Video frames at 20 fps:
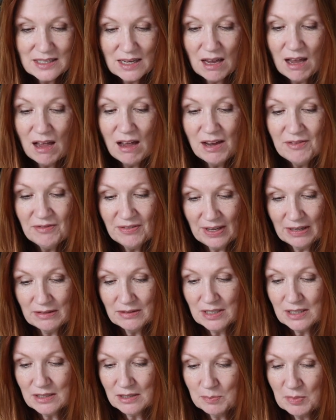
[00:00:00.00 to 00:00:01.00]
I
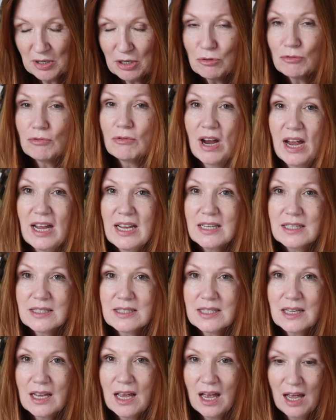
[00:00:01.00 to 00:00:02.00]
found it to be
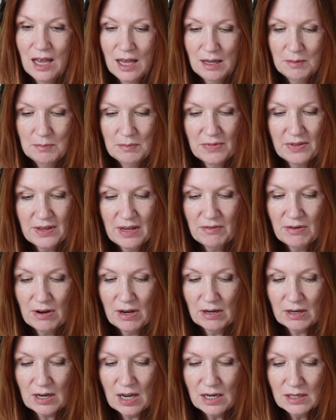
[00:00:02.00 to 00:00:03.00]
great. There
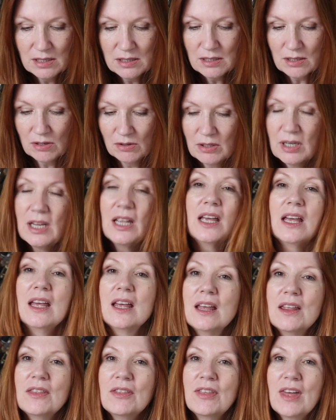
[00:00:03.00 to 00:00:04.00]
are colours on
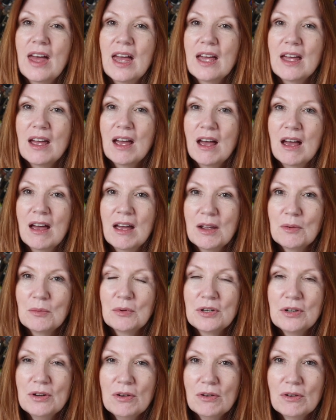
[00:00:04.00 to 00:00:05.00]
here that I
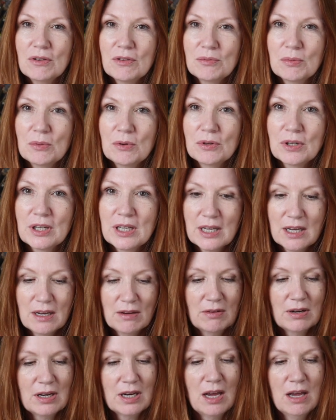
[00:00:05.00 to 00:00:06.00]
would not have worn a
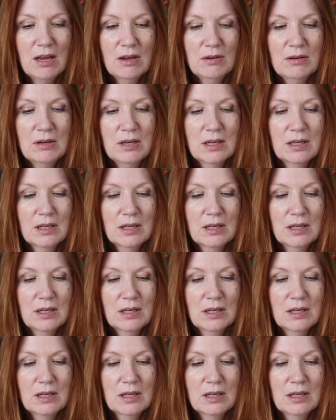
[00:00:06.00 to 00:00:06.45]
year ago.